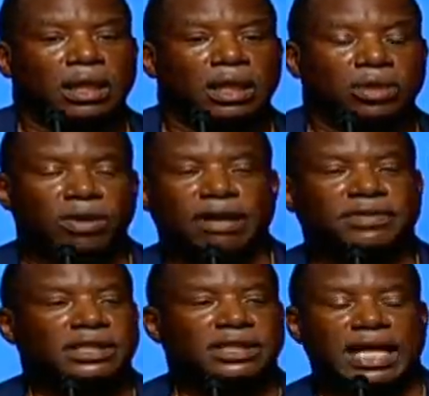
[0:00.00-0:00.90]
And you
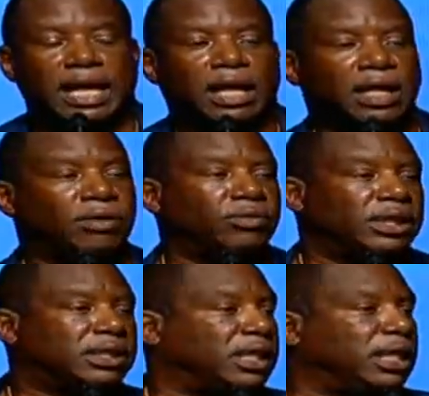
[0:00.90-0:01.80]
have to stand
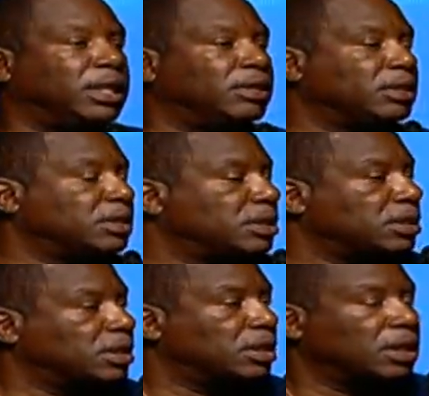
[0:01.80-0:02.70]
with
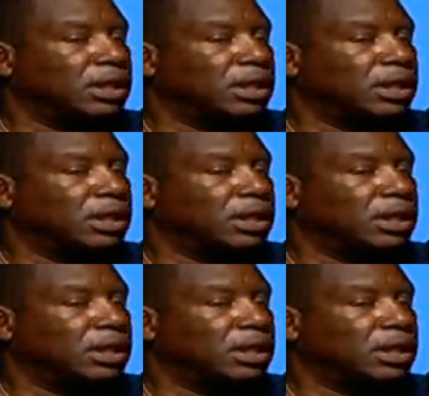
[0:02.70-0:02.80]
tears